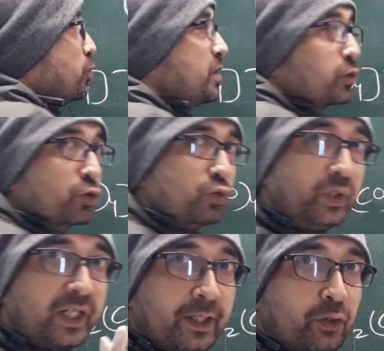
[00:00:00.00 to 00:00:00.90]
means 2
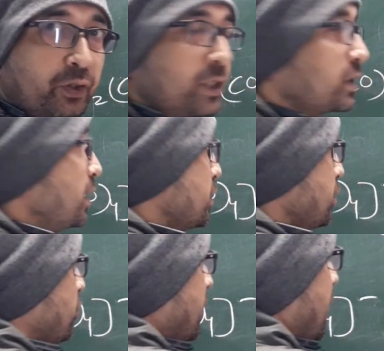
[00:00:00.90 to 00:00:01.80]
electron it is
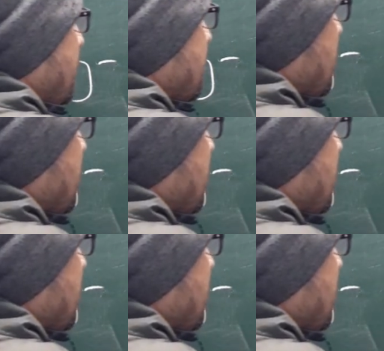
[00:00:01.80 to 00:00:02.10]
contributing, right?